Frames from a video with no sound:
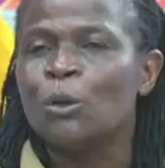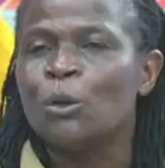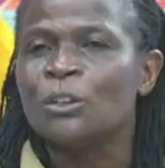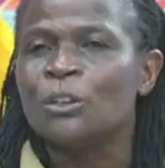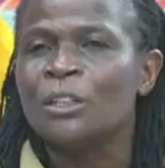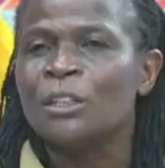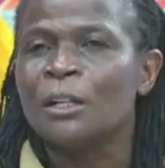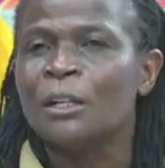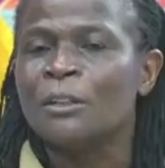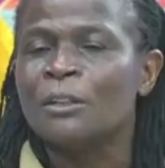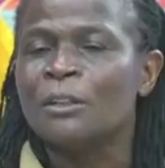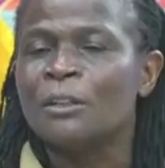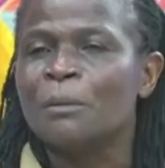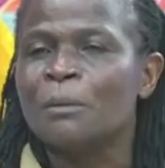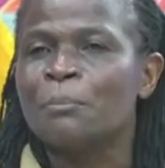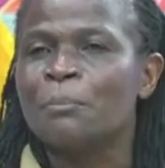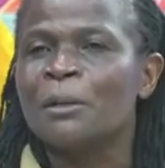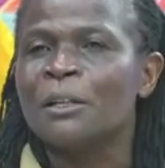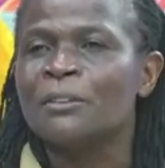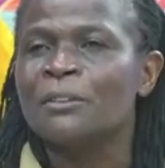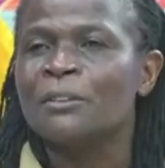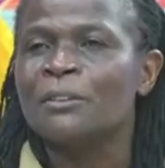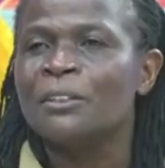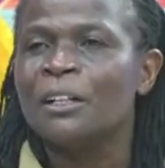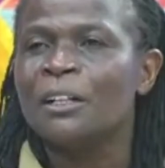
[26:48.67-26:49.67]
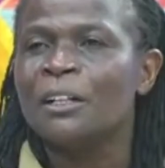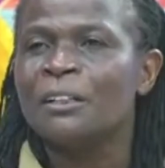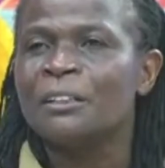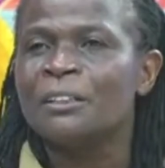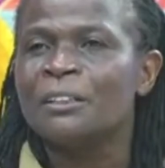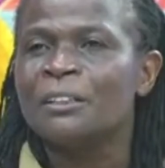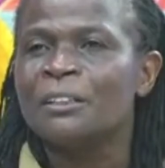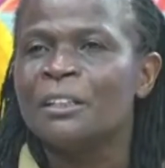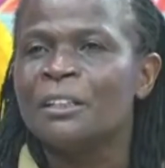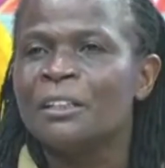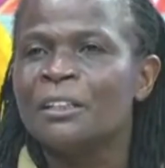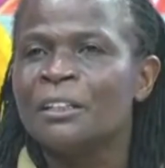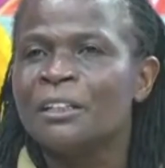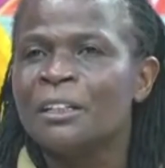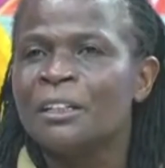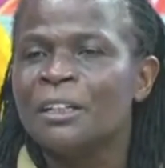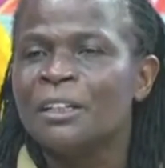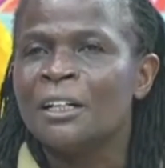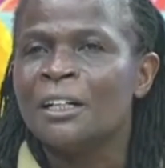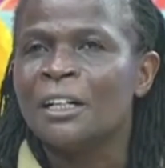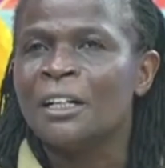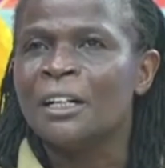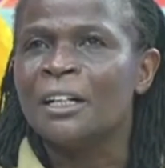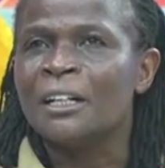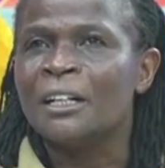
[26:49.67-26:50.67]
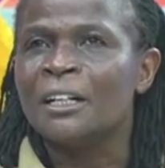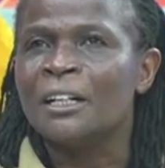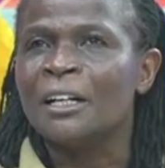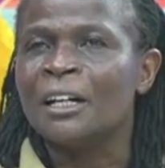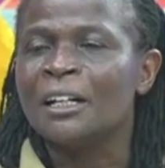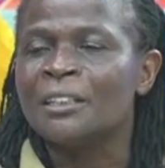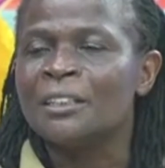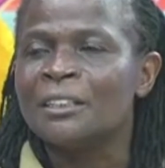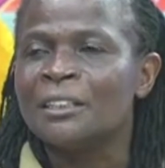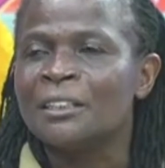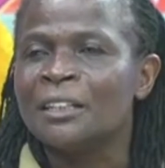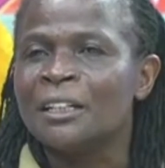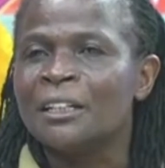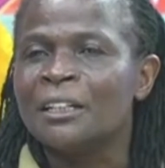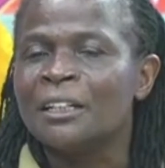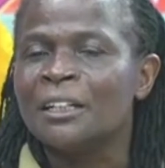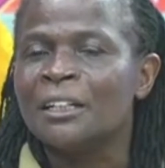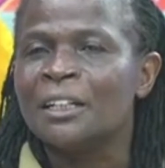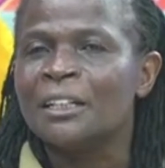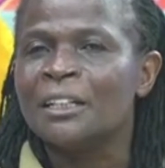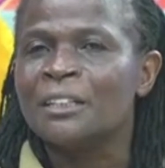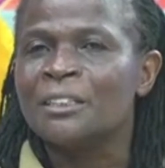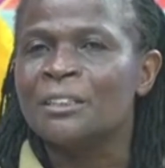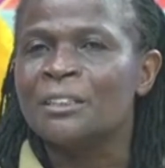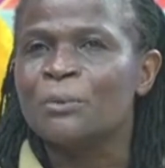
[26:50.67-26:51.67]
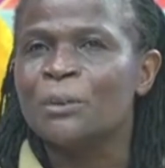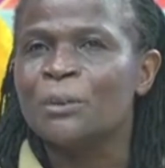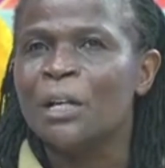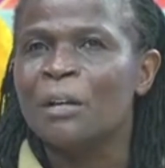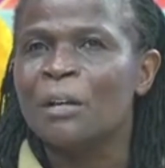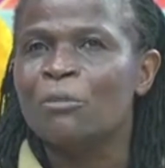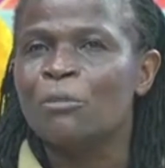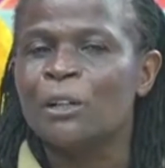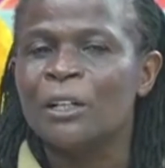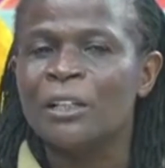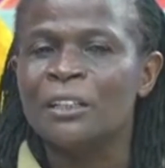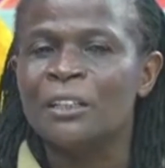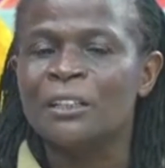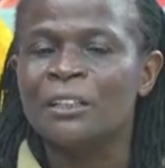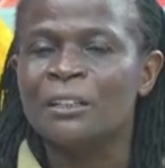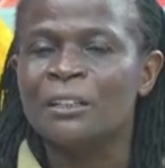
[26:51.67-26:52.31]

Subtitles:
was the president, as we have